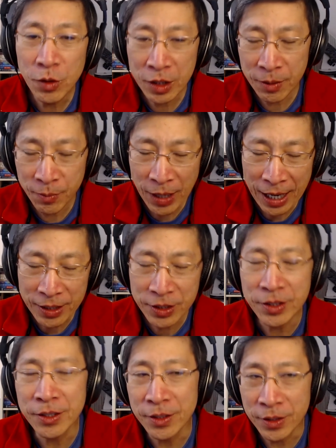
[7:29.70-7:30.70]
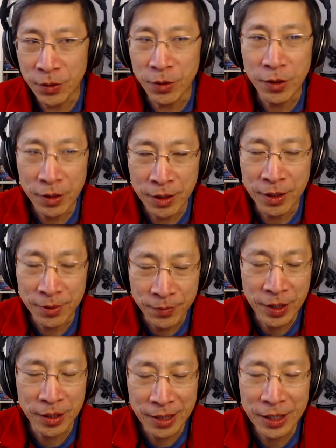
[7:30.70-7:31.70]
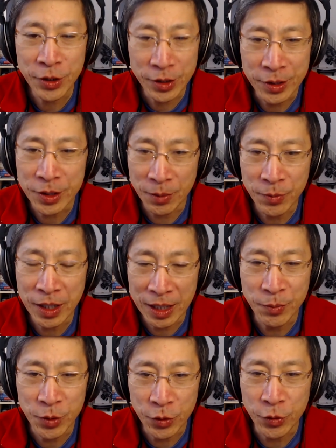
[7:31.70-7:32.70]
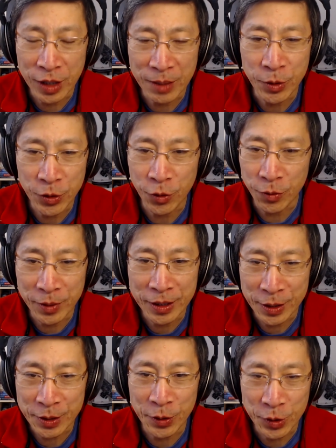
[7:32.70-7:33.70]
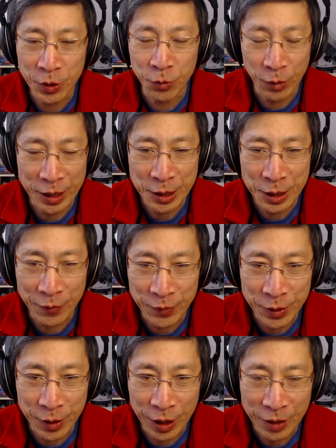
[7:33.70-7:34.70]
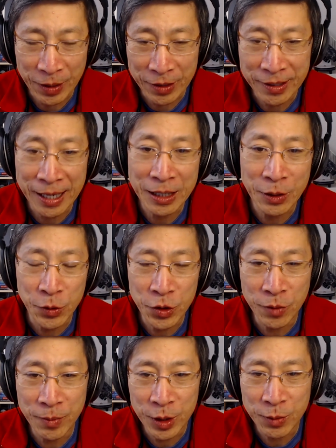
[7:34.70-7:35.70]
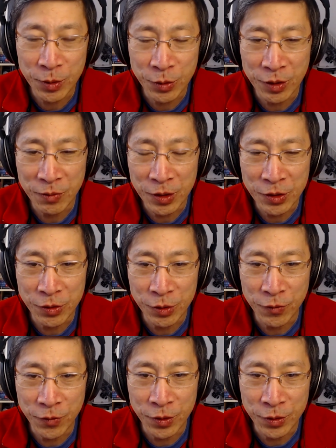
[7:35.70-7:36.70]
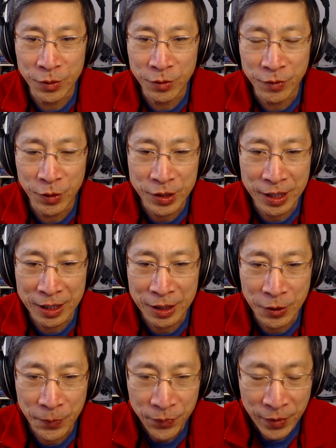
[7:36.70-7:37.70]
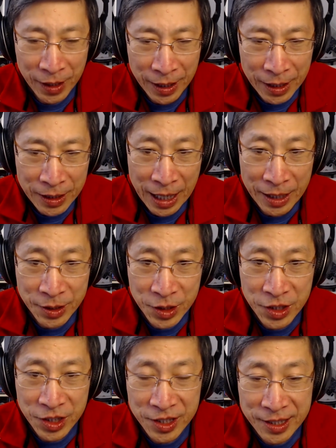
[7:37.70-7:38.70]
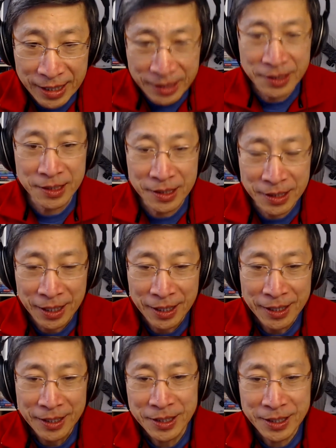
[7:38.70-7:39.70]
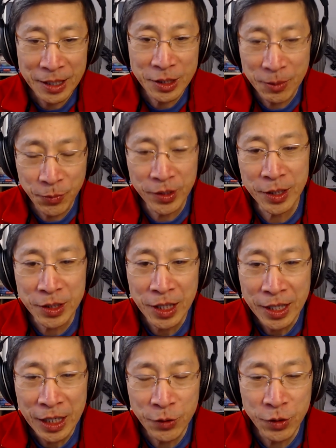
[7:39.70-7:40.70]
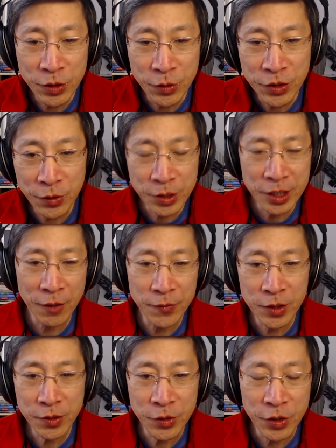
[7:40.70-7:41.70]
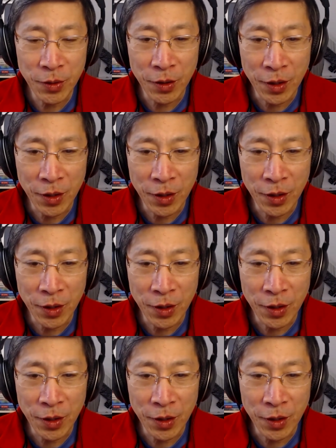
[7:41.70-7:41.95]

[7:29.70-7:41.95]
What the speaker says: come back to your collection sometime soon, I'm sure, because there's great stuff to talk about. Thank you so much for doing what you do for the LIUniverse. Thank you. And Stacey, please introduce yourself too to our